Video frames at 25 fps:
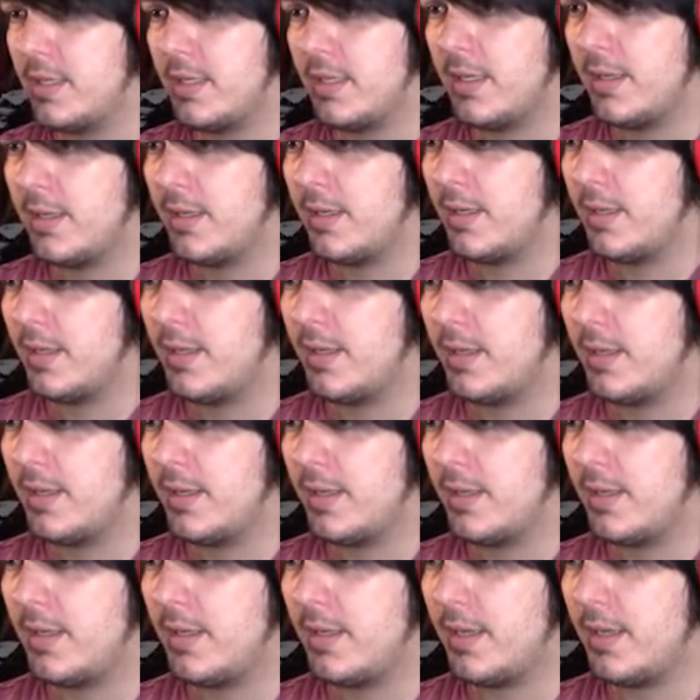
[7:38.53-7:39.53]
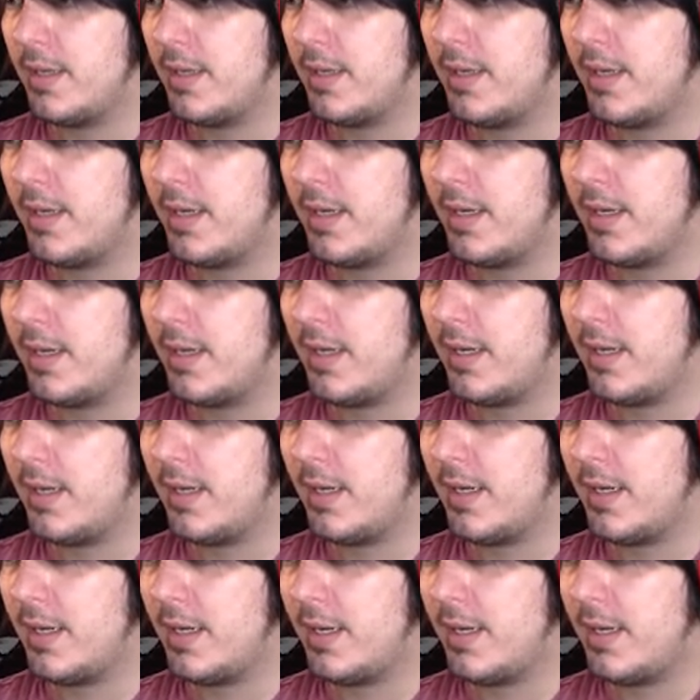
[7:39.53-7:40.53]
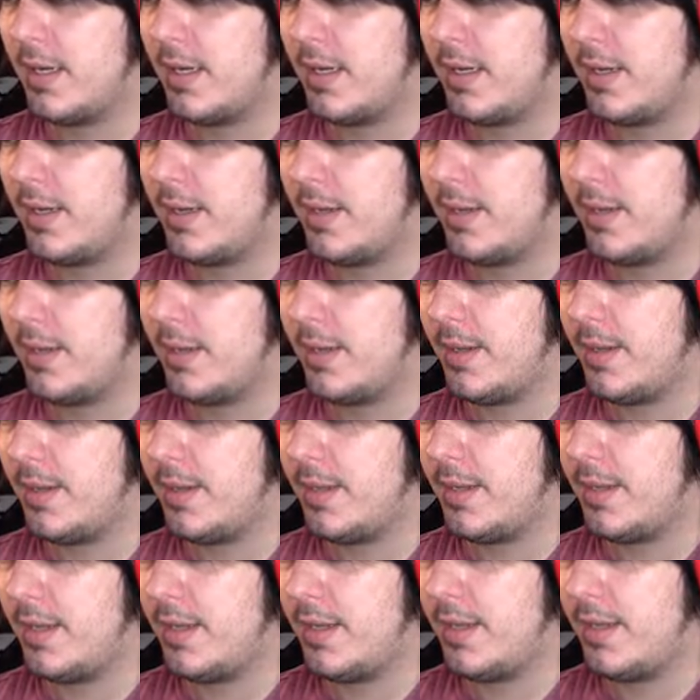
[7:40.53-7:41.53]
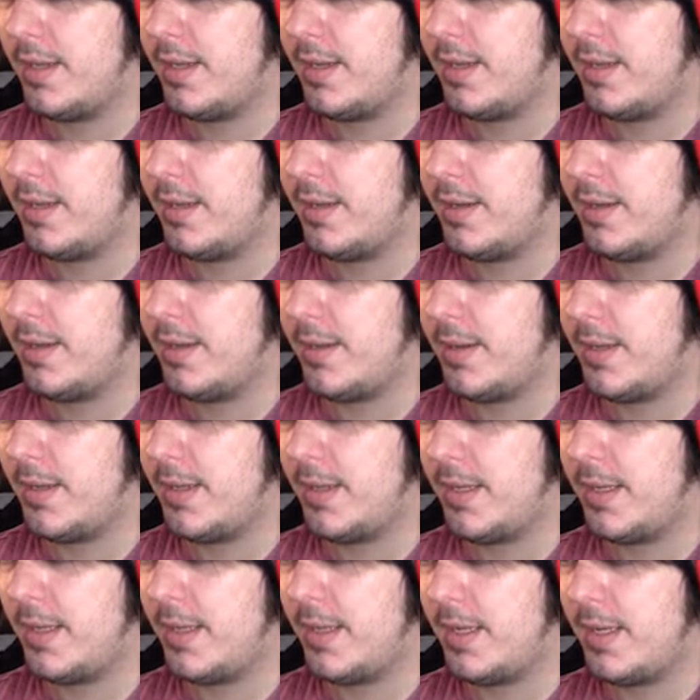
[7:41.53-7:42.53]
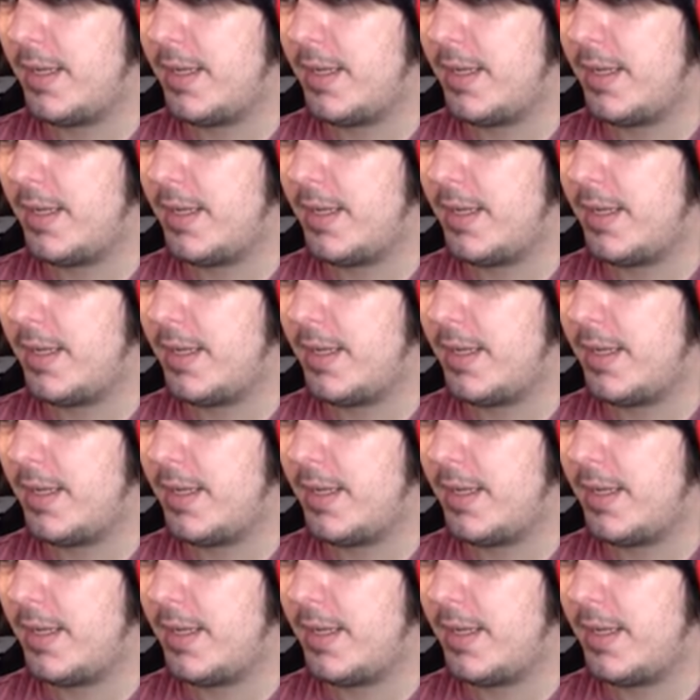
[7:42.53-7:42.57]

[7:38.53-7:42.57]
No one is speaking in this clip.